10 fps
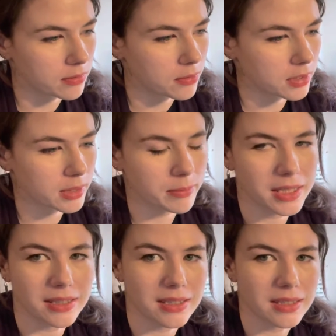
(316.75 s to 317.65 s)
40
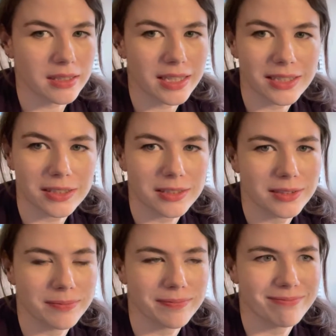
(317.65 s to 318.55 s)
minutes later,
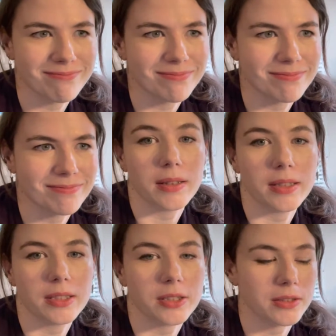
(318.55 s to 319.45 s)
I
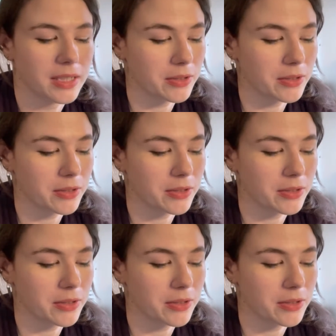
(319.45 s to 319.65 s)
shall now